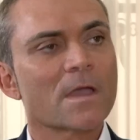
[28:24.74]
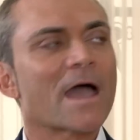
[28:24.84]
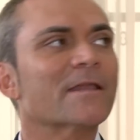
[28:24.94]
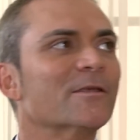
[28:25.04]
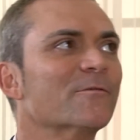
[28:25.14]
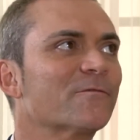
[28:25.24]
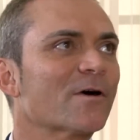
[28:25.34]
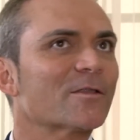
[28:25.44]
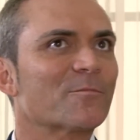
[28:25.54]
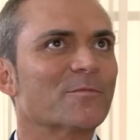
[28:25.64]
You know? And you
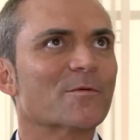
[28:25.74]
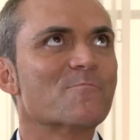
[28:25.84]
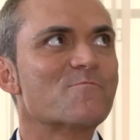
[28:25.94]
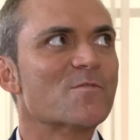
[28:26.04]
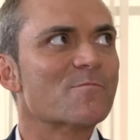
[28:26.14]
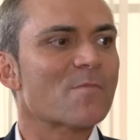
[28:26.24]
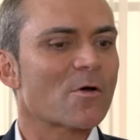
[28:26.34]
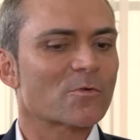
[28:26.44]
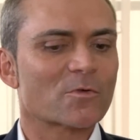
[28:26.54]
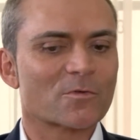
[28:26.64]
find the, the, the
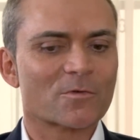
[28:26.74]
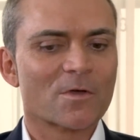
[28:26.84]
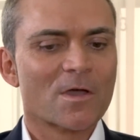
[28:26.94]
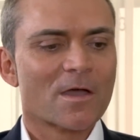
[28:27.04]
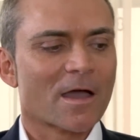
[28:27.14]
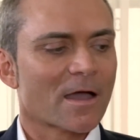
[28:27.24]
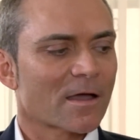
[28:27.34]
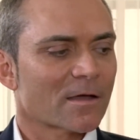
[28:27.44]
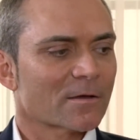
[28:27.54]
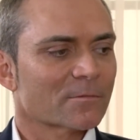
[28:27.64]
most
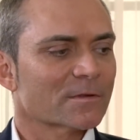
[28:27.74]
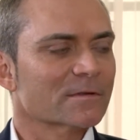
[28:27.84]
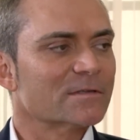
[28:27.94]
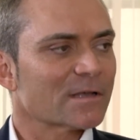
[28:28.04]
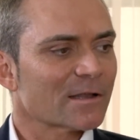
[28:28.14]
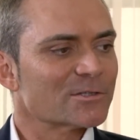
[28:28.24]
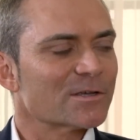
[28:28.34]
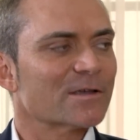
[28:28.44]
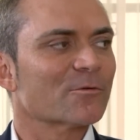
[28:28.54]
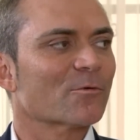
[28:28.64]
uh,
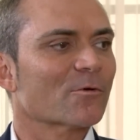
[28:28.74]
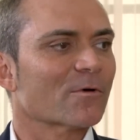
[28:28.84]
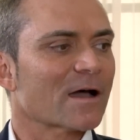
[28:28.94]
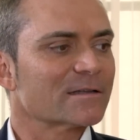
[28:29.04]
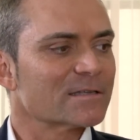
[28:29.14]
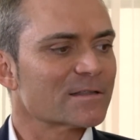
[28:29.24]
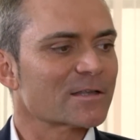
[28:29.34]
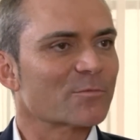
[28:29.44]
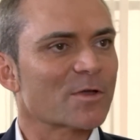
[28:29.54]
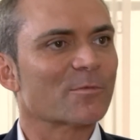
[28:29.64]
intelligent or, or
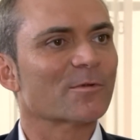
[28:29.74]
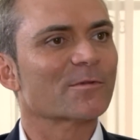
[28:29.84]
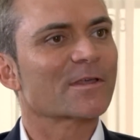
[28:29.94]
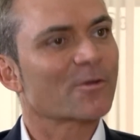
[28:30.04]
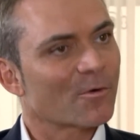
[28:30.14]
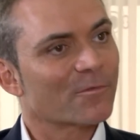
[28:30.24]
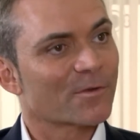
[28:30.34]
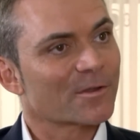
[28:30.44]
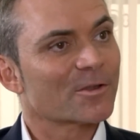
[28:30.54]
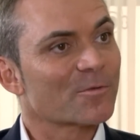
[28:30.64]
artistic people, they're
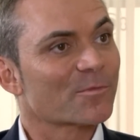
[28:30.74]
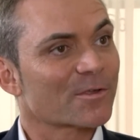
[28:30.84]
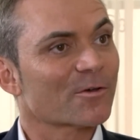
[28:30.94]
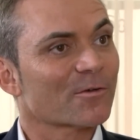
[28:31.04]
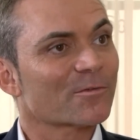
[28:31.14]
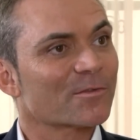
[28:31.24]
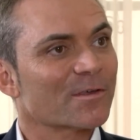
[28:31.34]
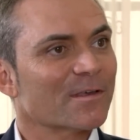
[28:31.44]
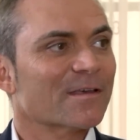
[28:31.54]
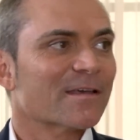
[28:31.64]
confident in themselves. Yeah.
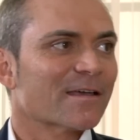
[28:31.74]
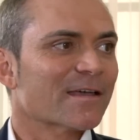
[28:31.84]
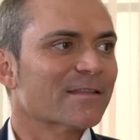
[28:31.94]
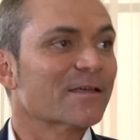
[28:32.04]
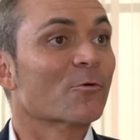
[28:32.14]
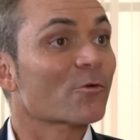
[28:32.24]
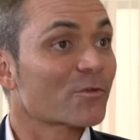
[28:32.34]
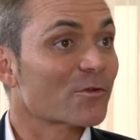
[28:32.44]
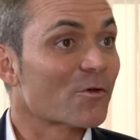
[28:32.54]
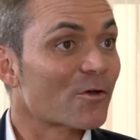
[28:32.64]
And they're
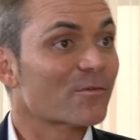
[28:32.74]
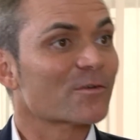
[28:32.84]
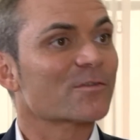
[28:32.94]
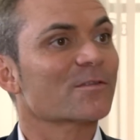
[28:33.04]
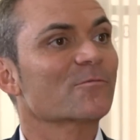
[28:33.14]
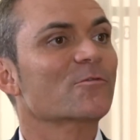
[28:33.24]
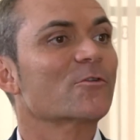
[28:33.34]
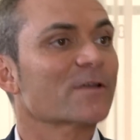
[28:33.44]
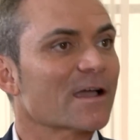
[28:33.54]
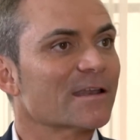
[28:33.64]
also nervous and
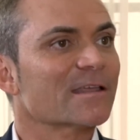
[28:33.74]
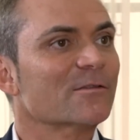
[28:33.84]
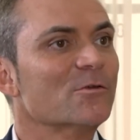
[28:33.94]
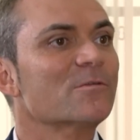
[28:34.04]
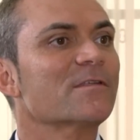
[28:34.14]
creating new